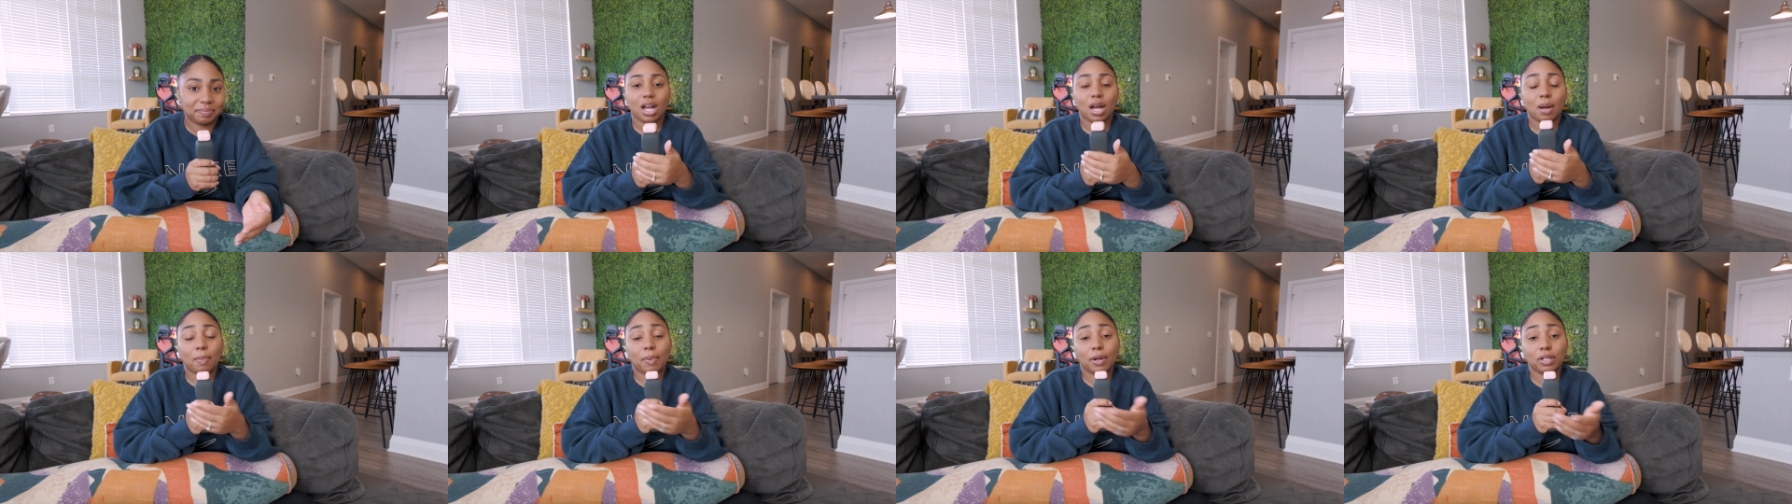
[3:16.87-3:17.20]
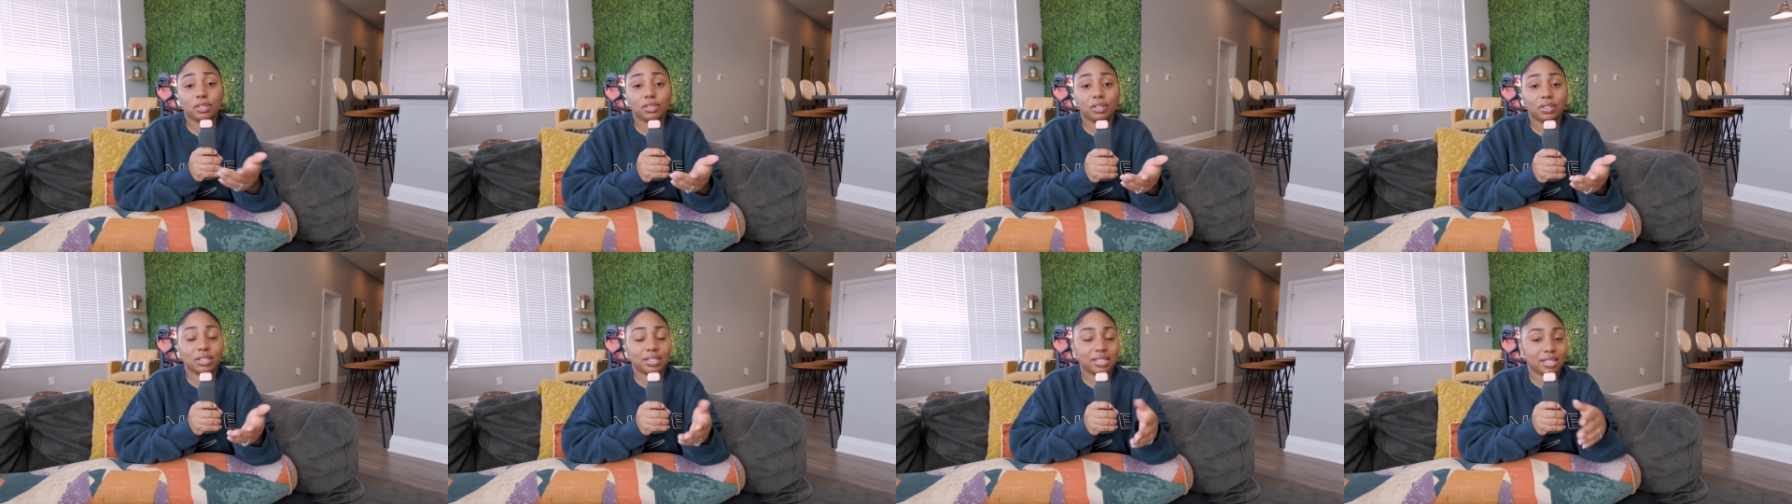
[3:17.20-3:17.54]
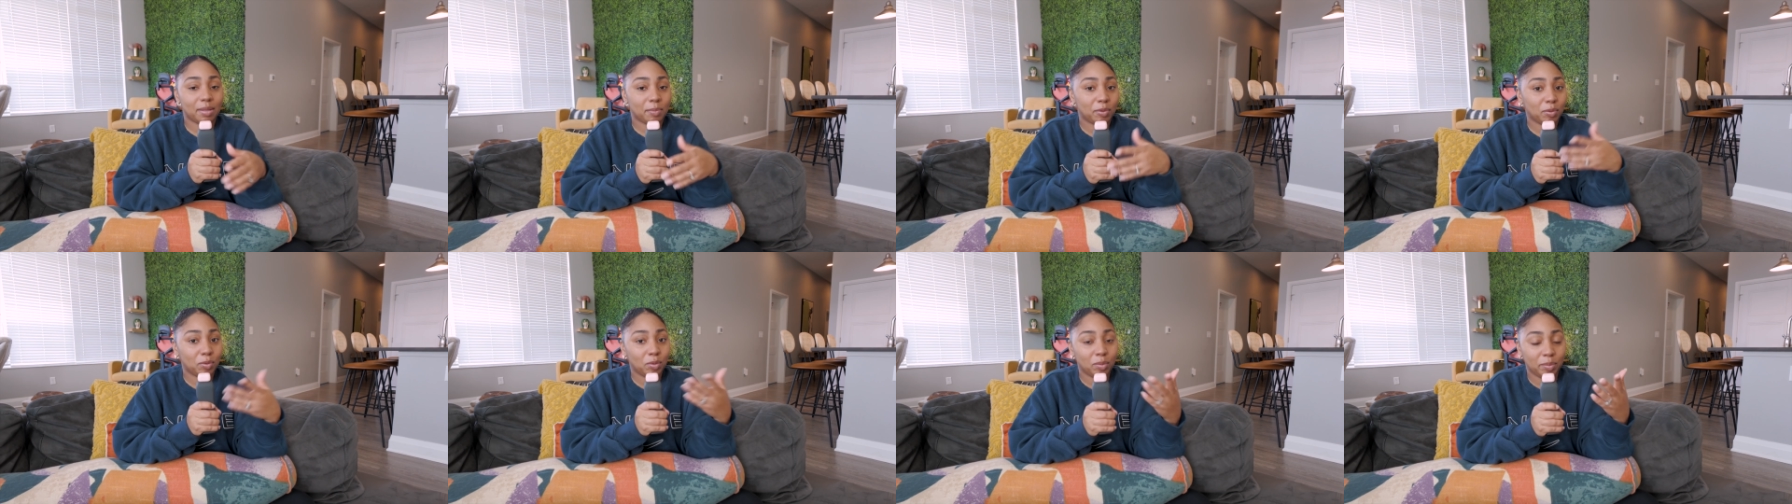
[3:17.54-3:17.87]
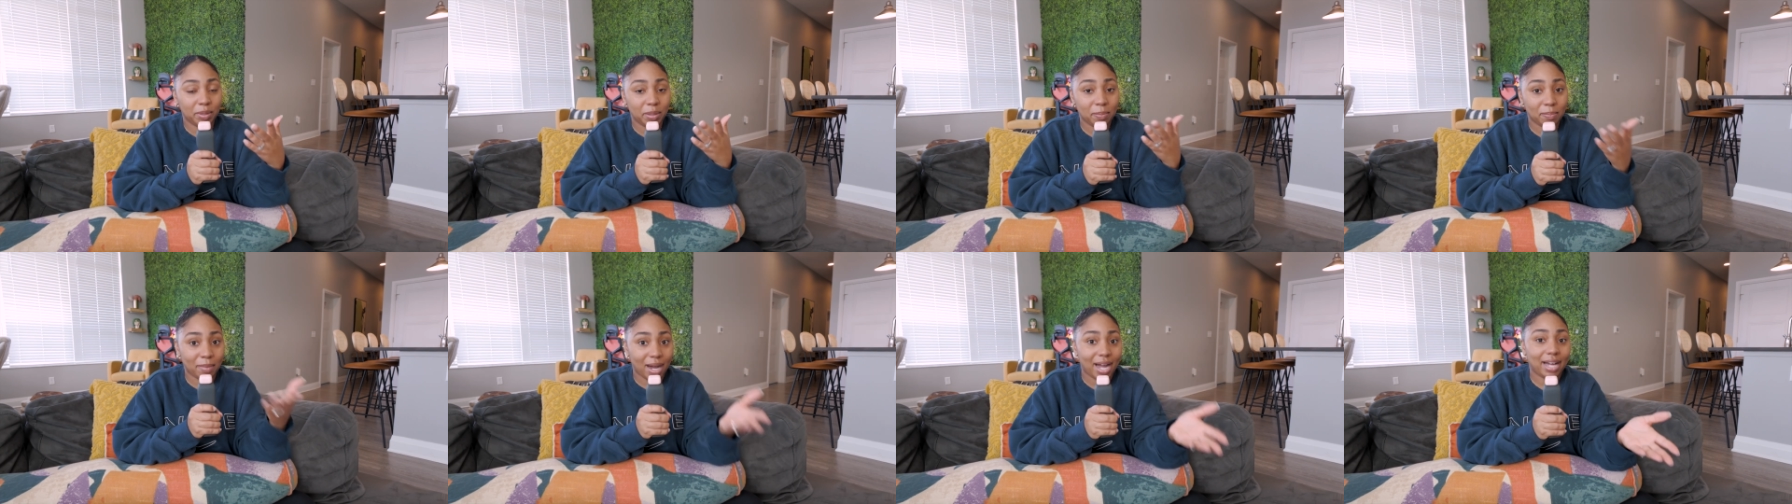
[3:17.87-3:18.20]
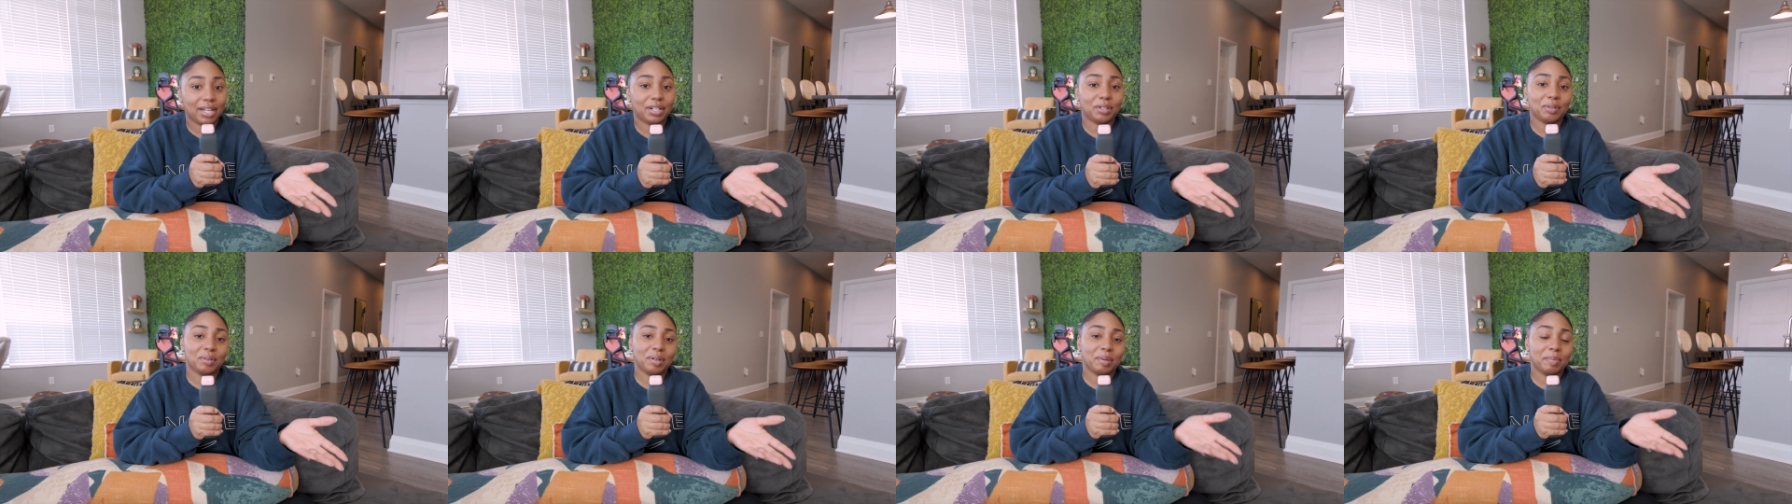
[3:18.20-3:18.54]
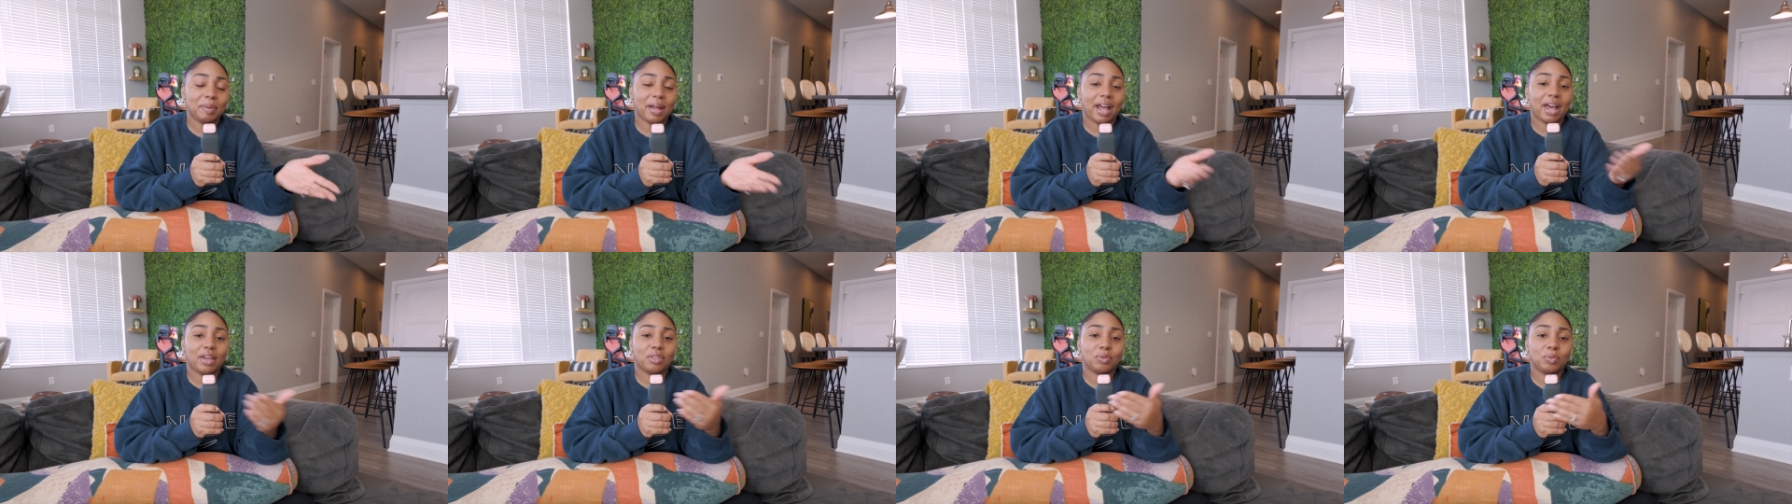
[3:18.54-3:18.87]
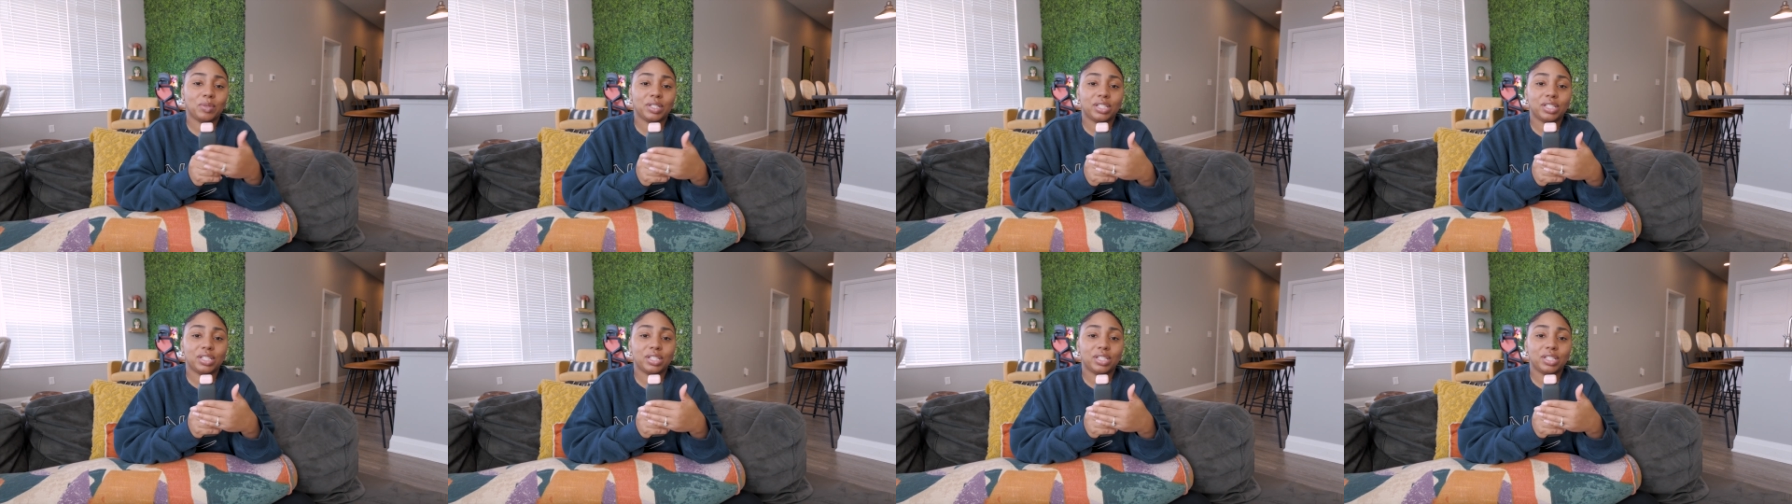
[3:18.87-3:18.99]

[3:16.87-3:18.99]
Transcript: A personal example would be my career path,